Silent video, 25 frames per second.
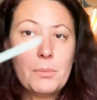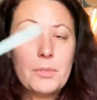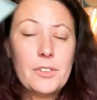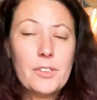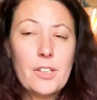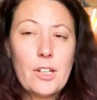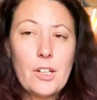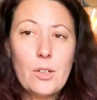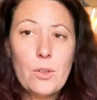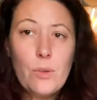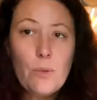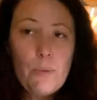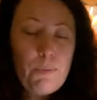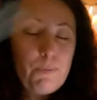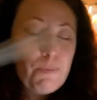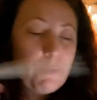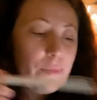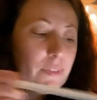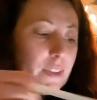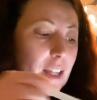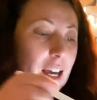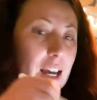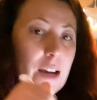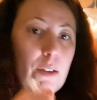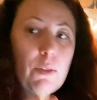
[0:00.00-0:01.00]
So
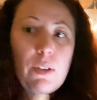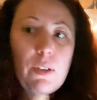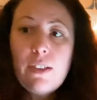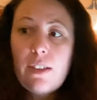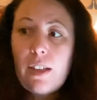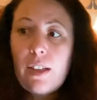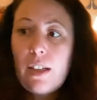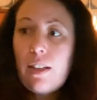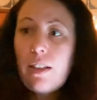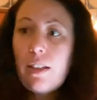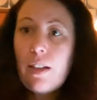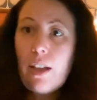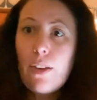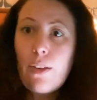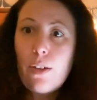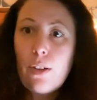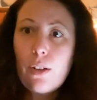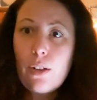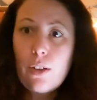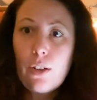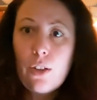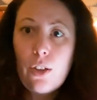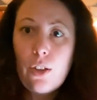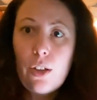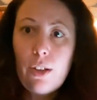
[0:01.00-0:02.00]
that was another
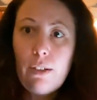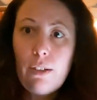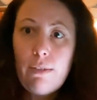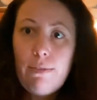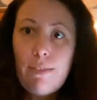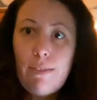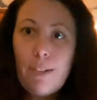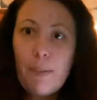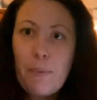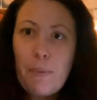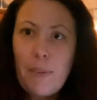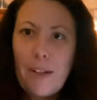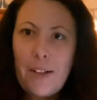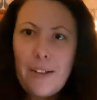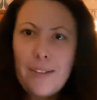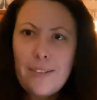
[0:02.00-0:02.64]
good flip there.